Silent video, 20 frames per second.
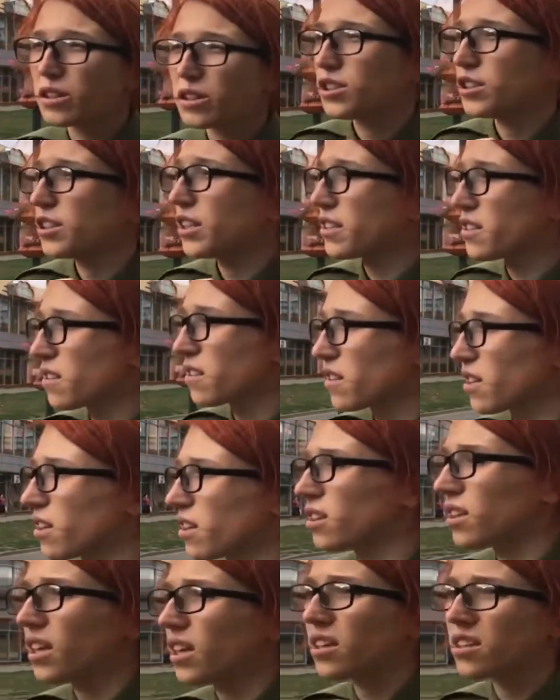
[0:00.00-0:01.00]
she doesn't
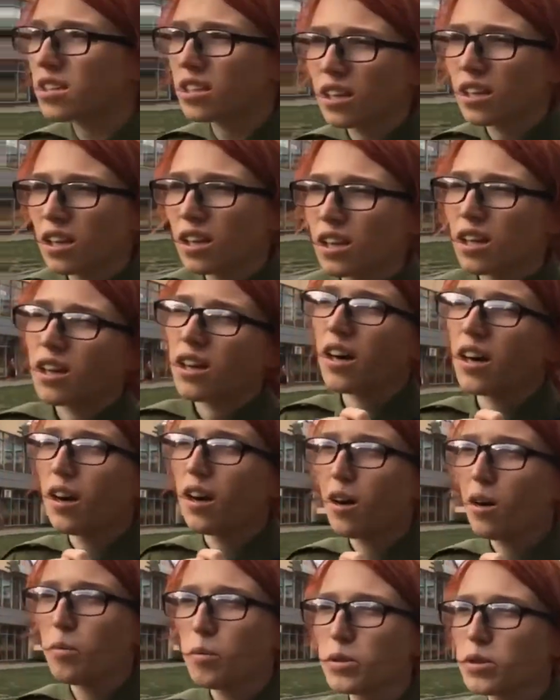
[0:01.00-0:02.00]
think that
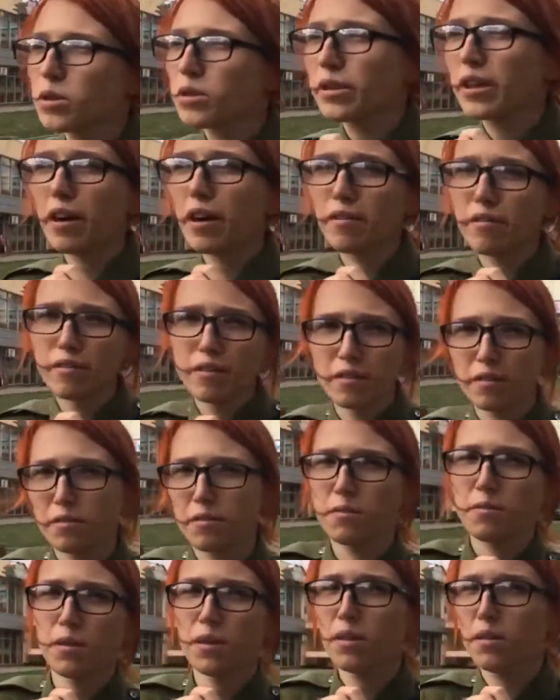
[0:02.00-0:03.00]
uh, we don't have
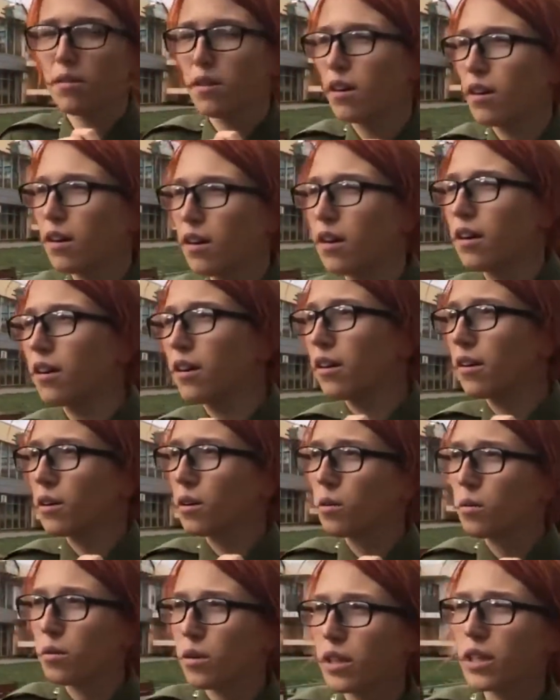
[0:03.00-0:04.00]
uh,
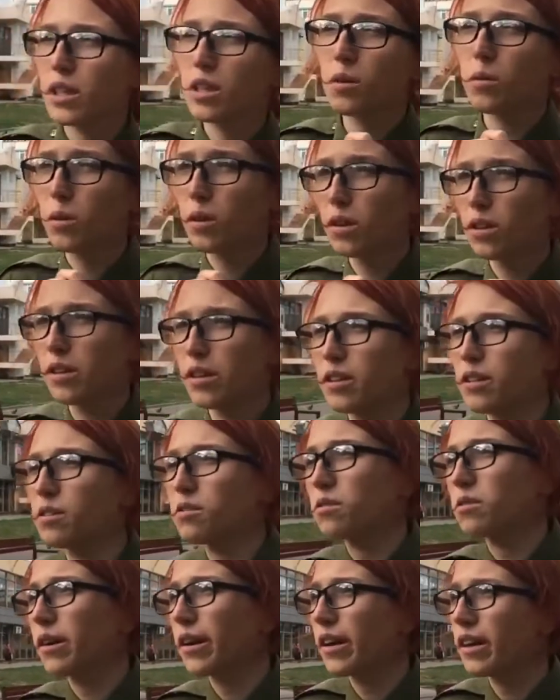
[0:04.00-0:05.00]
equal in
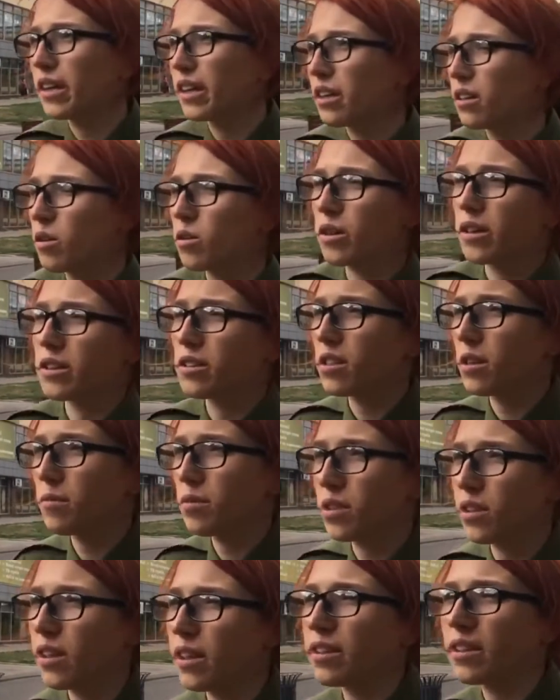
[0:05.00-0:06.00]
Ukraine and, or
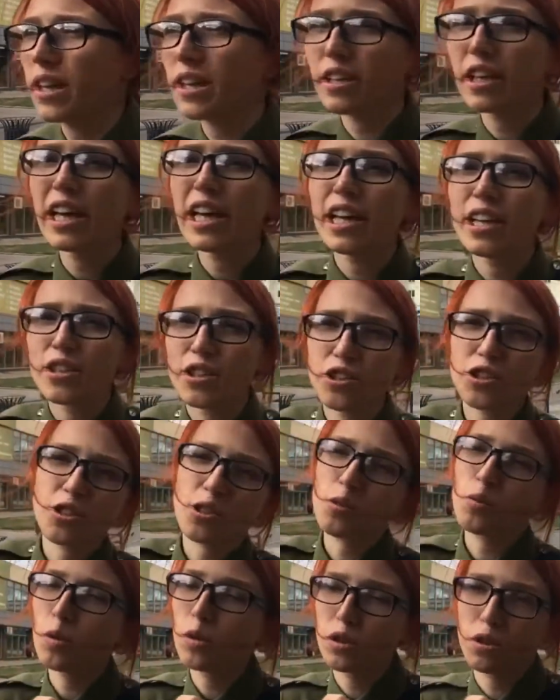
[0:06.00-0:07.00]
something like that. She
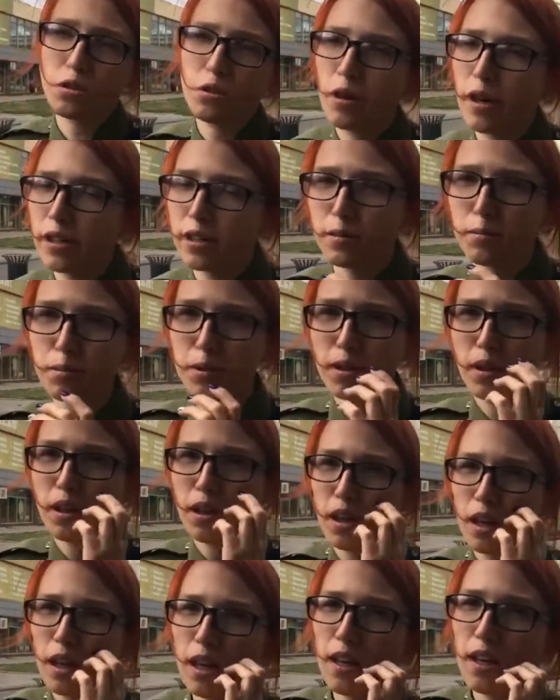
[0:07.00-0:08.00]
just wanted to help.
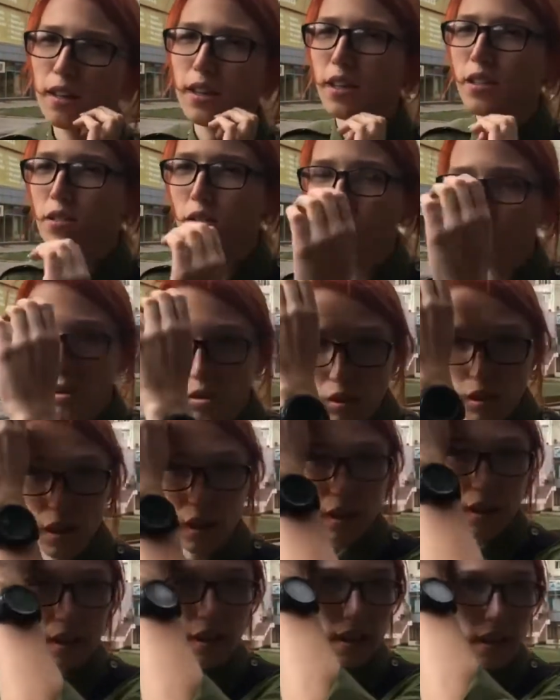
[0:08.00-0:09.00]
That's all.
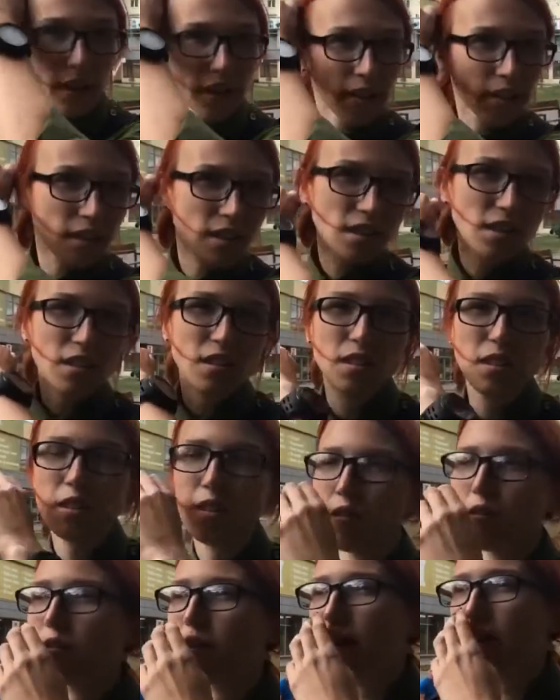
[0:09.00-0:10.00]
And this is the
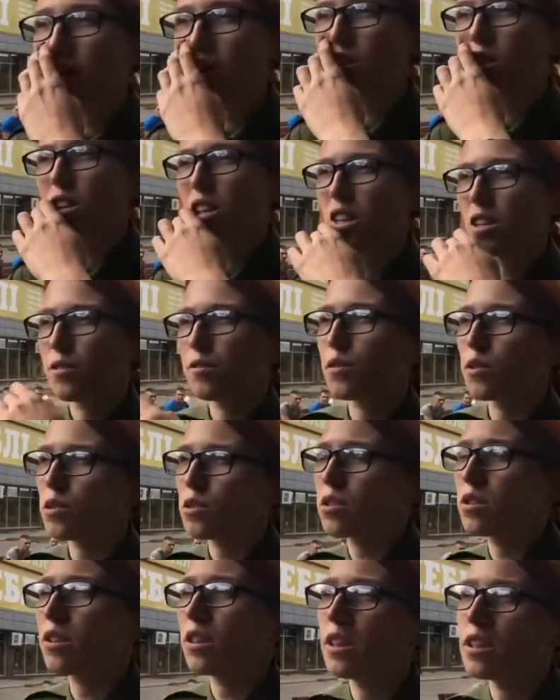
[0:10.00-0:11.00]
actually the
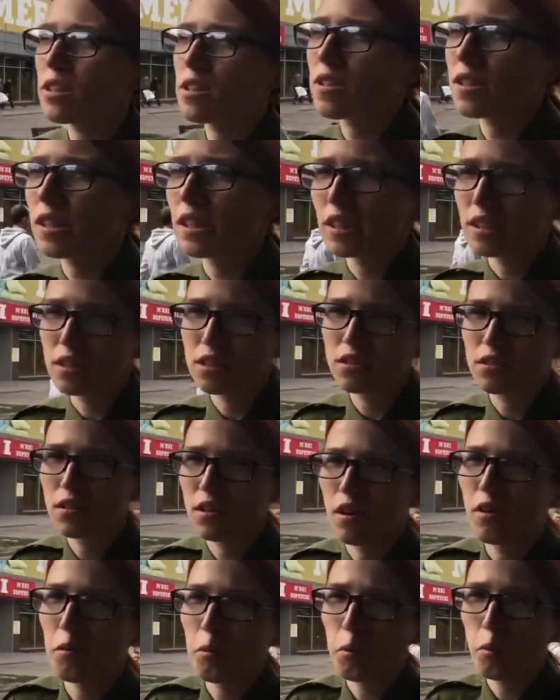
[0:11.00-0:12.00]
first instinct
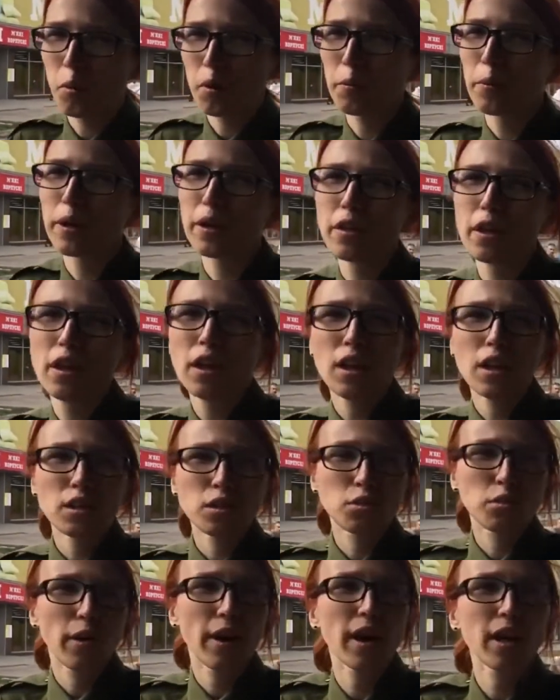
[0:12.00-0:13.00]
of women
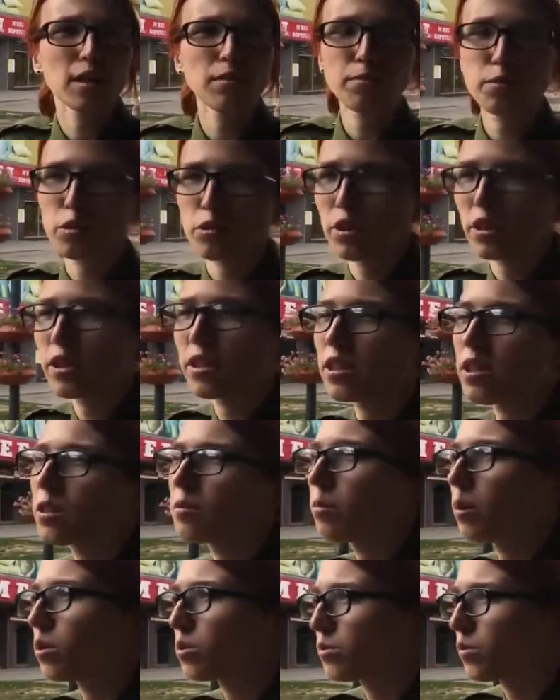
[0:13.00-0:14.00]
to help, to take care
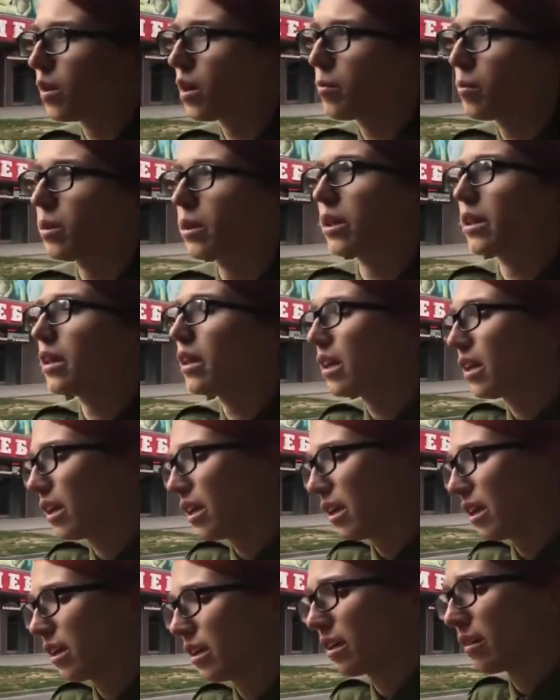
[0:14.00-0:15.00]
about family,
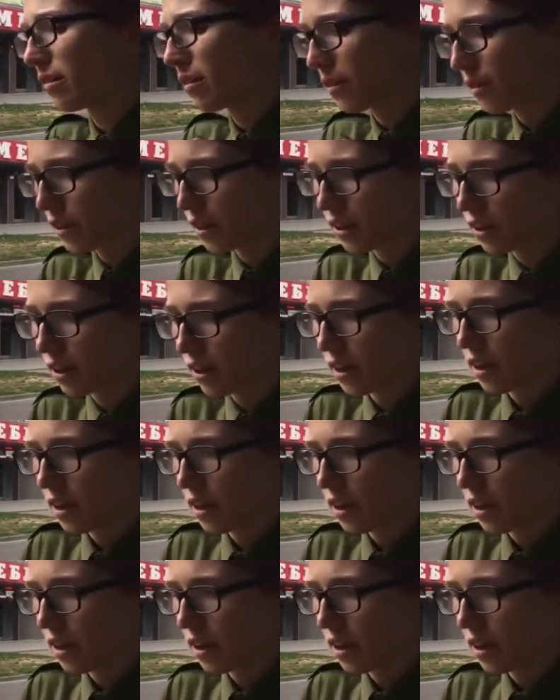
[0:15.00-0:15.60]
and everything.